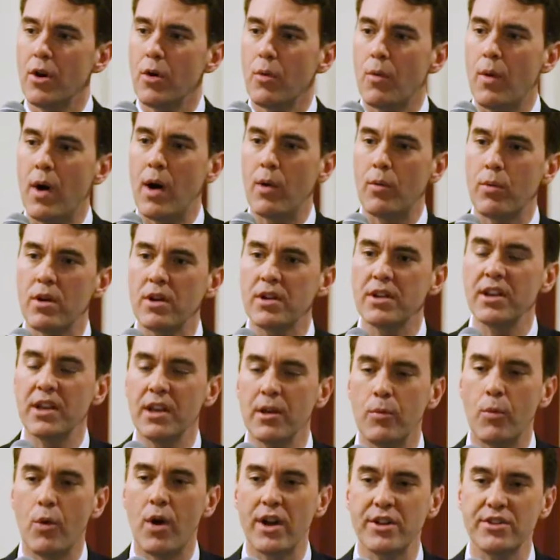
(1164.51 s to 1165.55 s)
while working
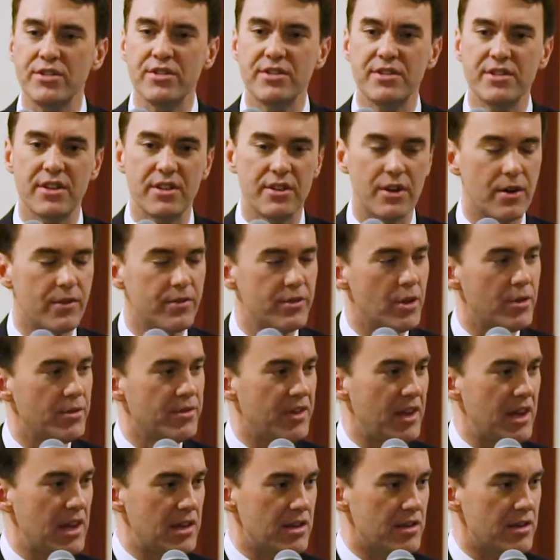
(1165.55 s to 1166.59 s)
in Washington over
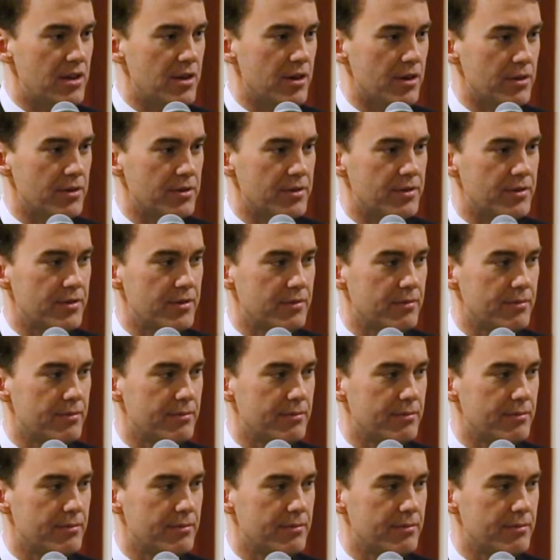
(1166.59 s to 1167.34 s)
those 8 years?